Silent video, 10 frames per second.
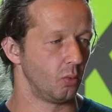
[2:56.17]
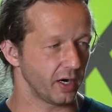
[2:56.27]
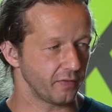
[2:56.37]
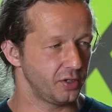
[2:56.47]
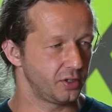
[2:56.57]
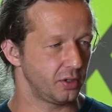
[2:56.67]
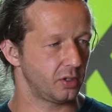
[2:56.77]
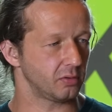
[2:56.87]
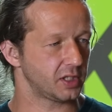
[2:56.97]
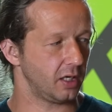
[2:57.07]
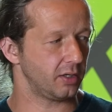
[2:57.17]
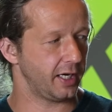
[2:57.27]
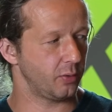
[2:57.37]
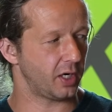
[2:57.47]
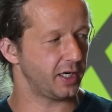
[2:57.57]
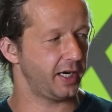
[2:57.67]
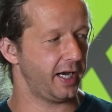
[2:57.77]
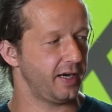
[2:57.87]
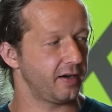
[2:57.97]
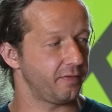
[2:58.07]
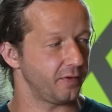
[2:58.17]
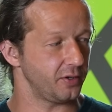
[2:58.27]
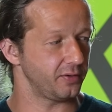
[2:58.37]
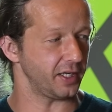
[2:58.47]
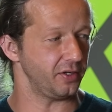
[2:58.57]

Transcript: Whatever you do, don't tell anyone in any interview